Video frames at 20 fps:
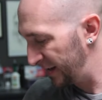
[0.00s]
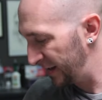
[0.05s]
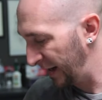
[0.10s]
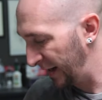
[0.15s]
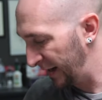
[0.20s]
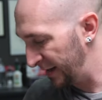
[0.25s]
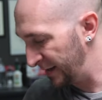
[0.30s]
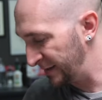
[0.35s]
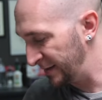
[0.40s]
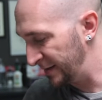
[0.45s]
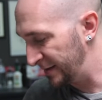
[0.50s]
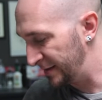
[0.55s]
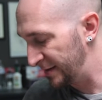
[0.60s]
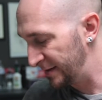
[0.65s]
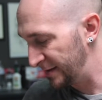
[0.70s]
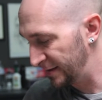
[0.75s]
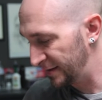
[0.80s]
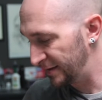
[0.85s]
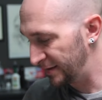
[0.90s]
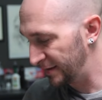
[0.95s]
And
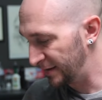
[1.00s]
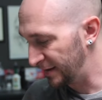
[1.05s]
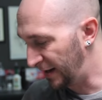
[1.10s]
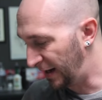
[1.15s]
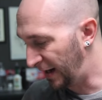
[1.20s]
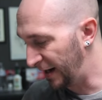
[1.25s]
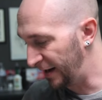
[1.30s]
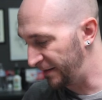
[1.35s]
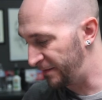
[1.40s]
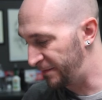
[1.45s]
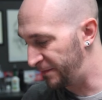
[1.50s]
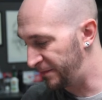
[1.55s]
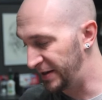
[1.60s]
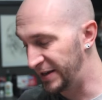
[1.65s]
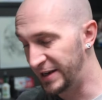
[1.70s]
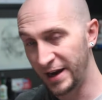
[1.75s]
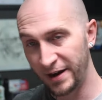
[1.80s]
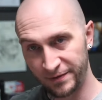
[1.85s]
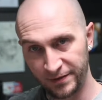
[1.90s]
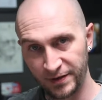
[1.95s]
I have
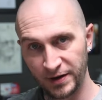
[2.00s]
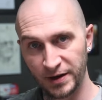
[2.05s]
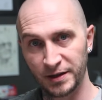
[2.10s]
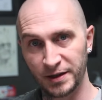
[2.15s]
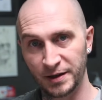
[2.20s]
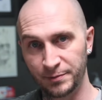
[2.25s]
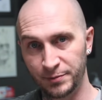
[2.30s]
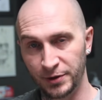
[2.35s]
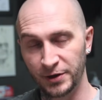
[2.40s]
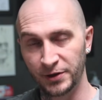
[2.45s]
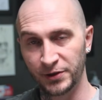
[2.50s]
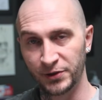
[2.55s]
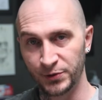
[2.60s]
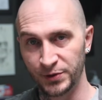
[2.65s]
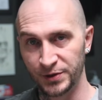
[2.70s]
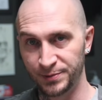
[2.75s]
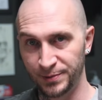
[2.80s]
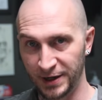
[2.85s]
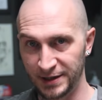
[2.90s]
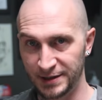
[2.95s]
definitely put it through
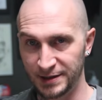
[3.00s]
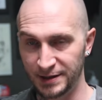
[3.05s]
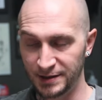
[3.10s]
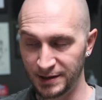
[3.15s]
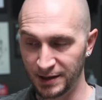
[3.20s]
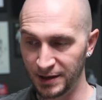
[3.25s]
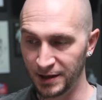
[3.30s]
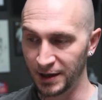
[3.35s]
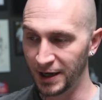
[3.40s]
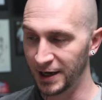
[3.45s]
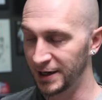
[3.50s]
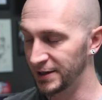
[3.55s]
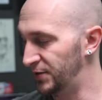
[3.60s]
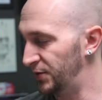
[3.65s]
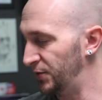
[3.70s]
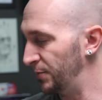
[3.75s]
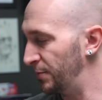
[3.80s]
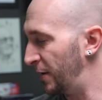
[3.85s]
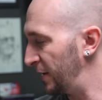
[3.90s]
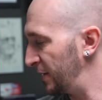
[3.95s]
its paces in the last
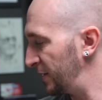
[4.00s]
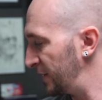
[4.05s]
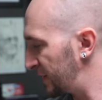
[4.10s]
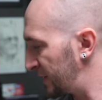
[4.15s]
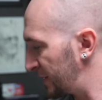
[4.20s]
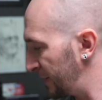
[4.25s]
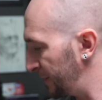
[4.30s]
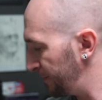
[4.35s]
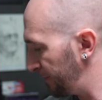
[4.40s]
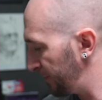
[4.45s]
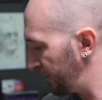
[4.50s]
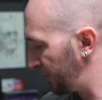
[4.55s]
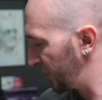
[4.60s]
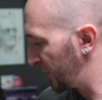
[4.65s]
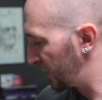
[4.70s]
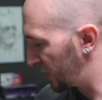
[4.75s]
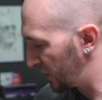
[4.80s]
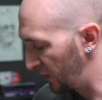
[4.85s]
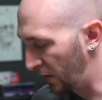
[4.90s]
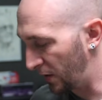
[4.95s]
2 months.
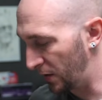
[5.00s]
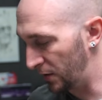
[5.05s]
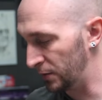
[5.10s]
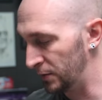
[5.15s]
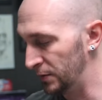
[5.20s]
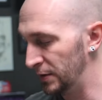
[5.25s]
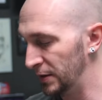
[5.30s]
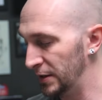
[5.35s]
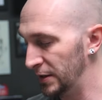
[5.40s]
So,